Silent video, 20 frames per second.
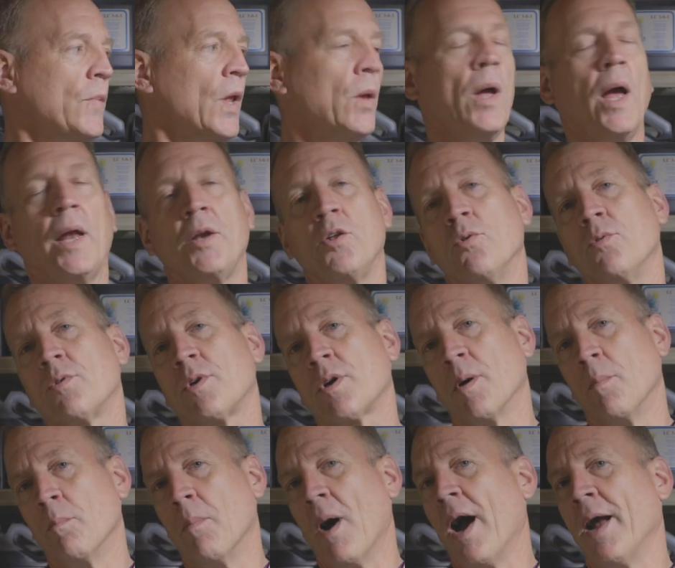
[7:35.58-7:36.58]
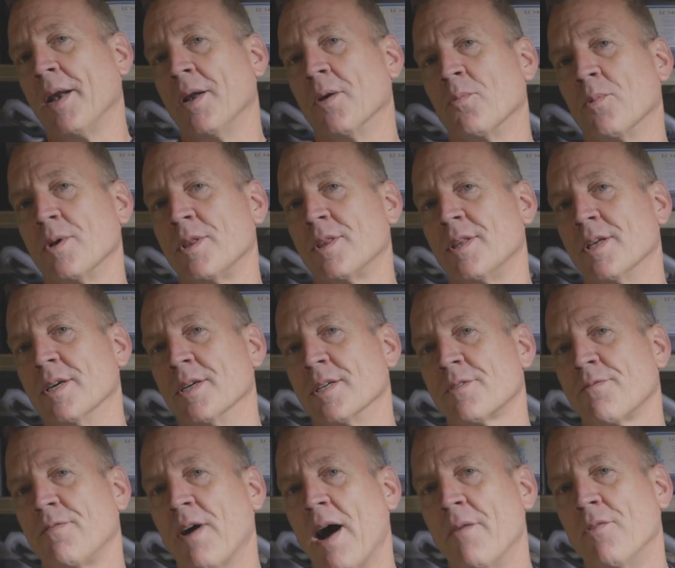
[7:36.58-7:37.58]
and you combine it with
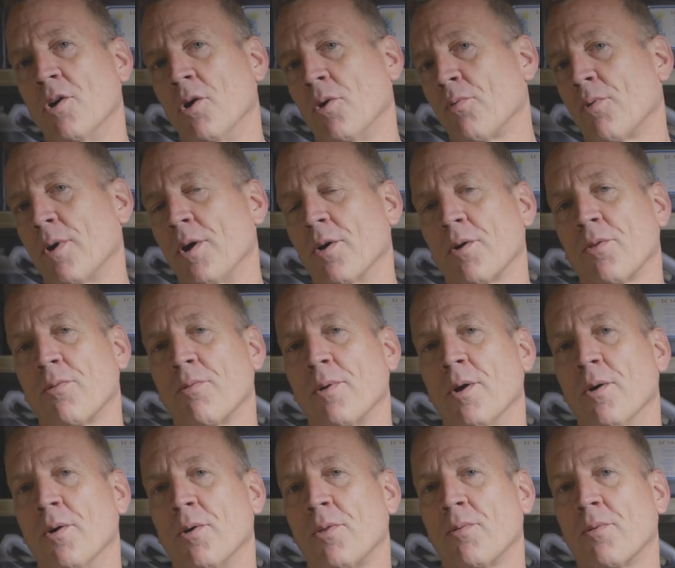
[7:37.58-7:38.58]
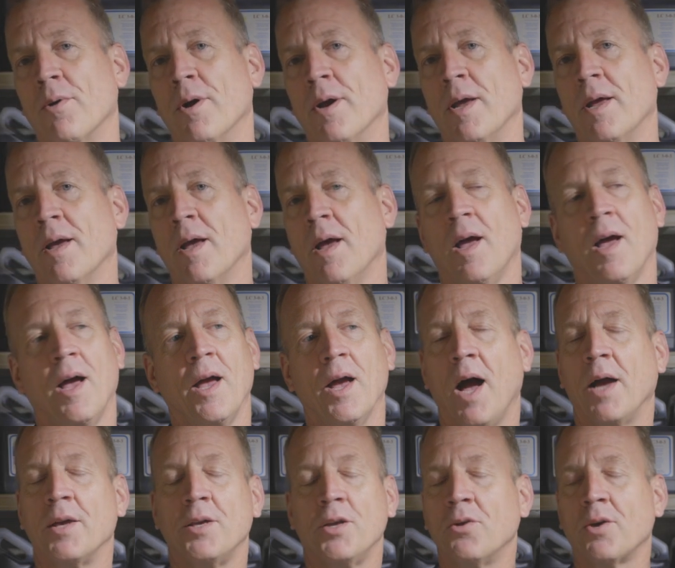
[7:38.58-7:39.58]
this 503 or 303,
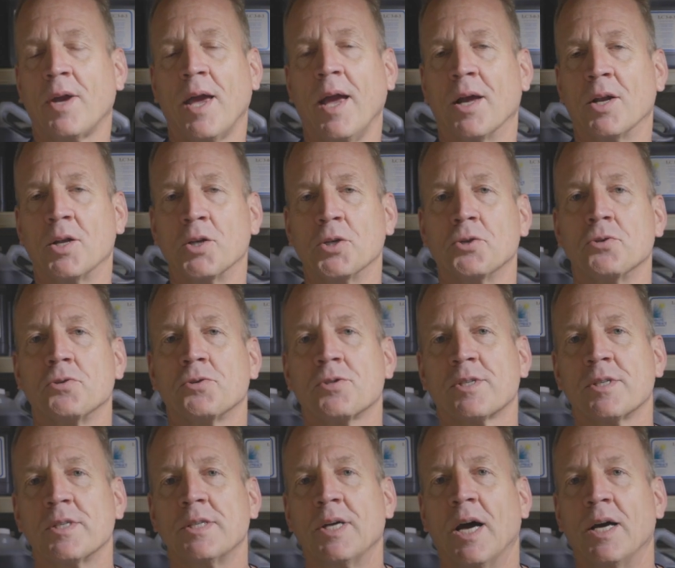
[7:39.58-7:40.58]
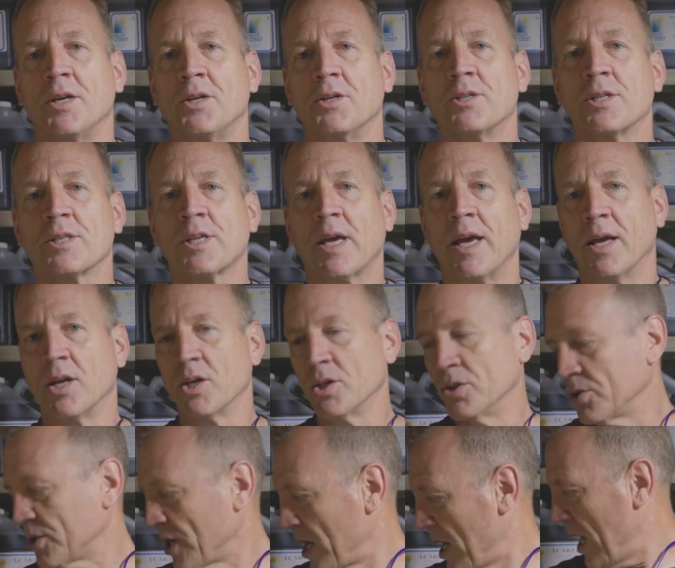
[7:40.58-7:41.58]
you can't lose. You just can't
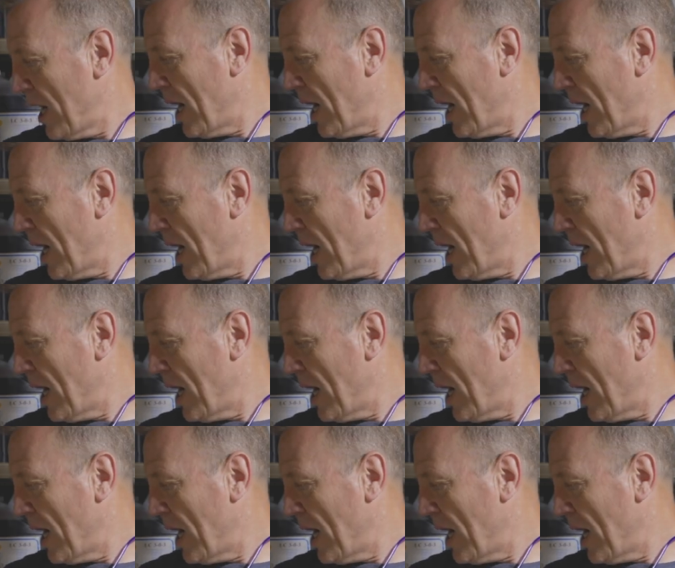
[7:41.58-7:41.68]
lose.